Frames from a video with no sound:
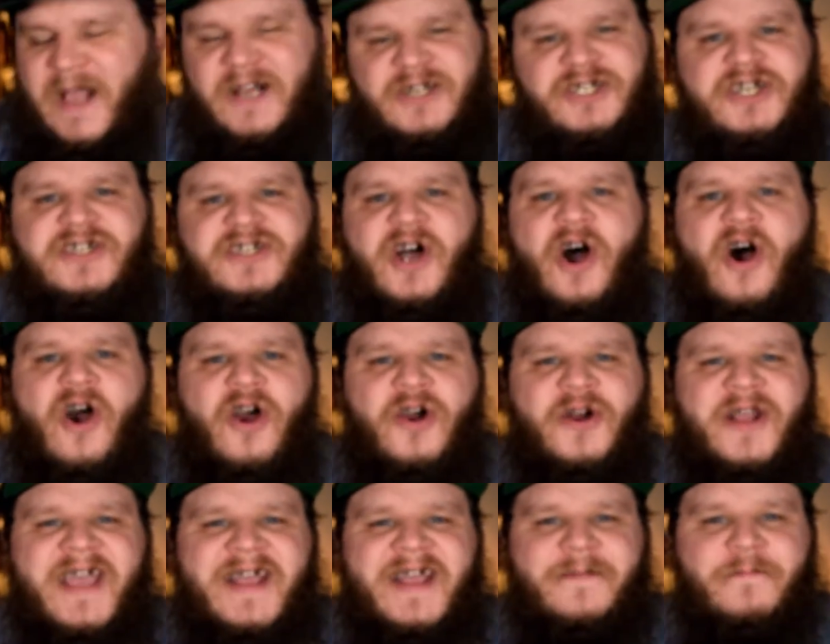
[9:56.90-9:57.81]
she's a
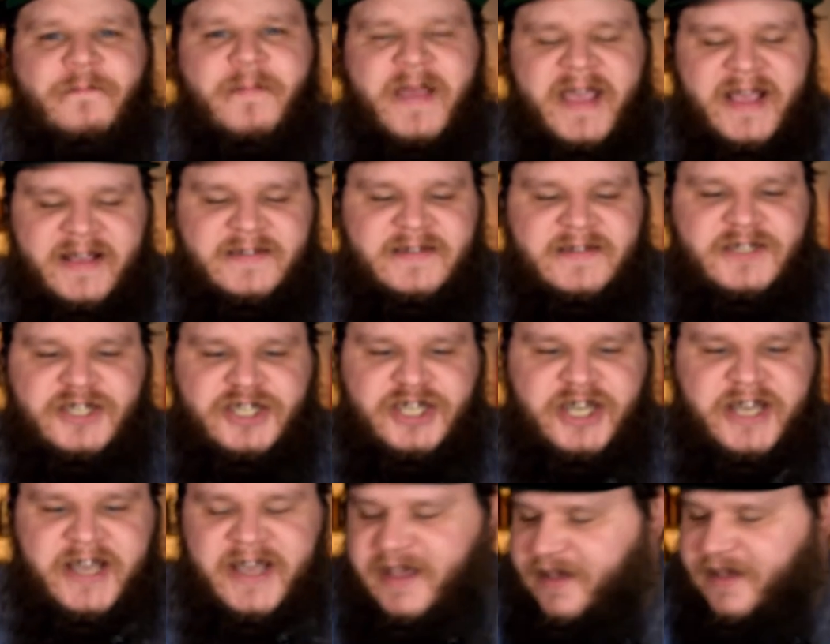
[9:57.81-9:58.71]
hard-hitting beast.
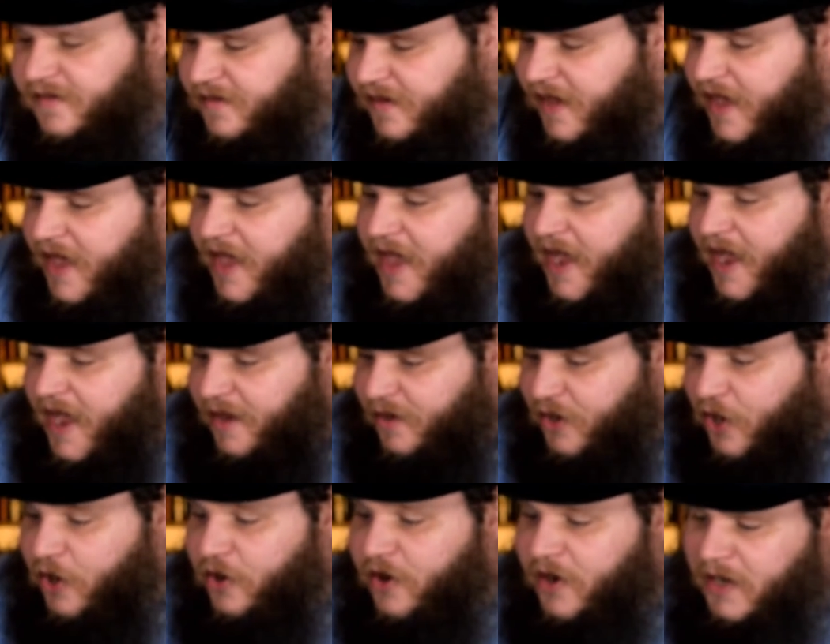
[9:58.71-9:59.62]
She is.
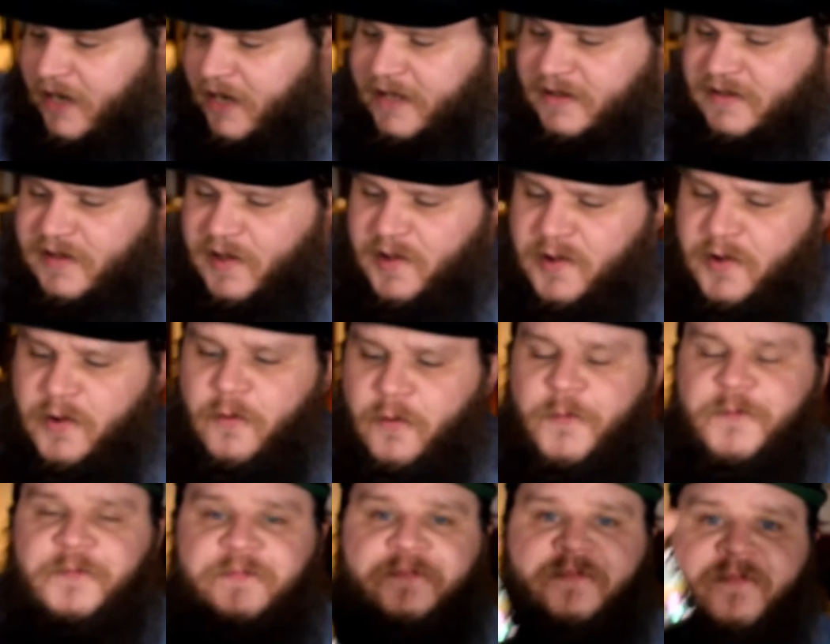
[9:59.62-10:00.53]
Currently,
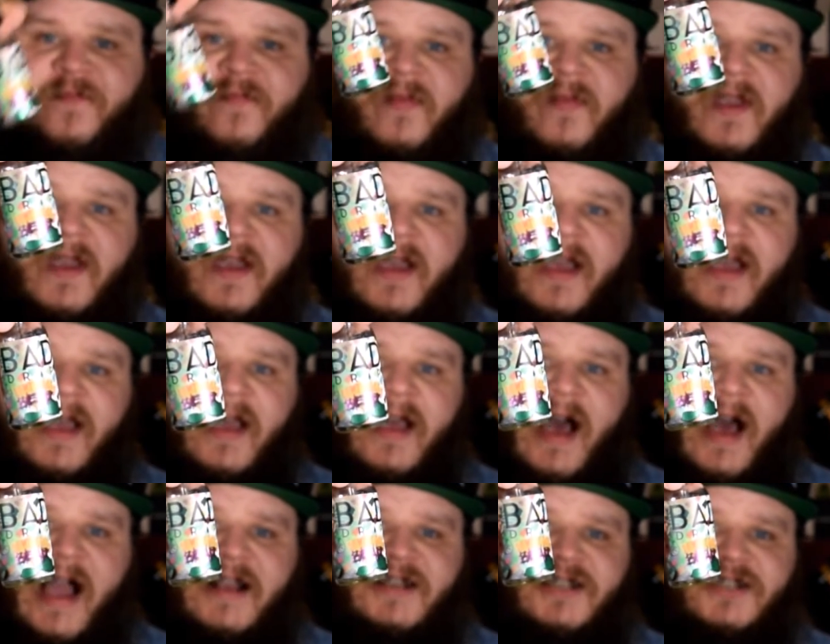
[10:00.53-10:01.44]
too,
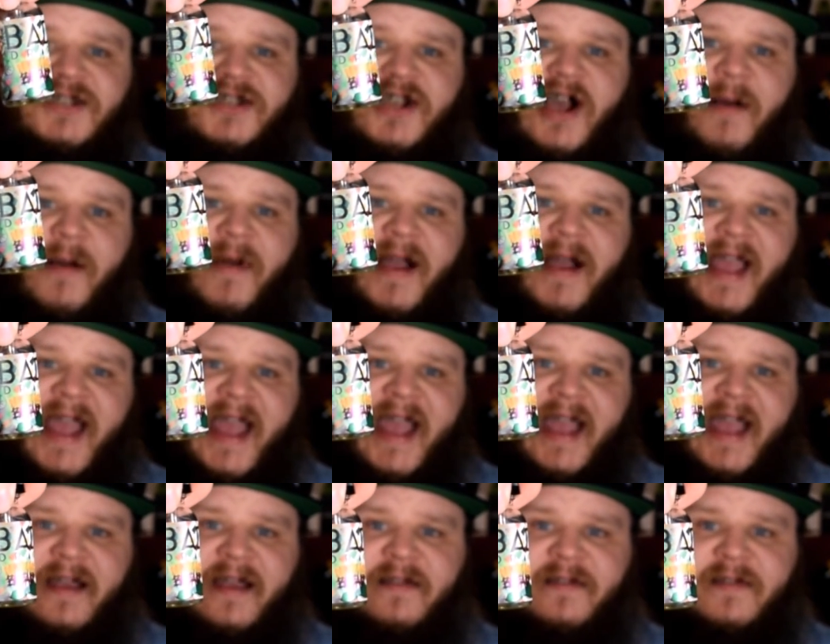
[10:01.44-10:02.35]
I just got my
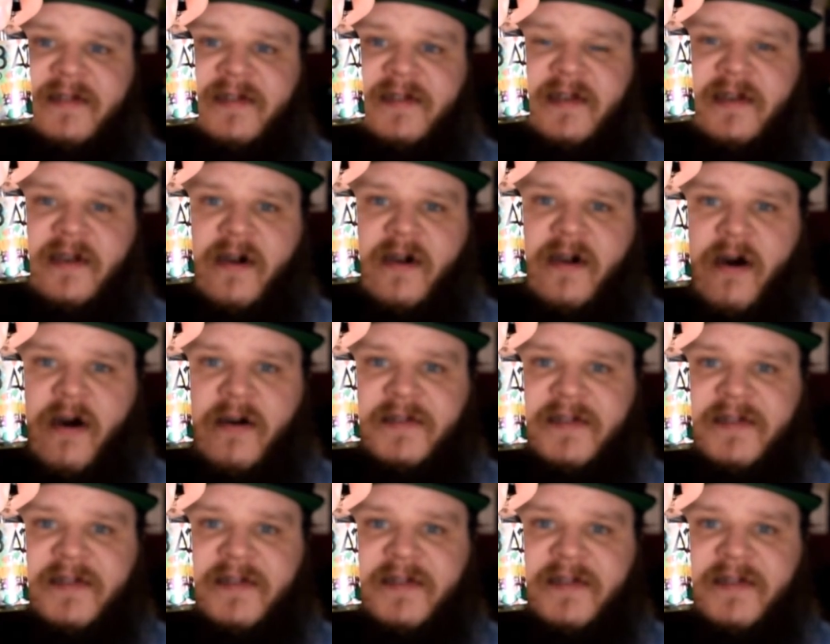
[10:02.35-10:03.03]
hands on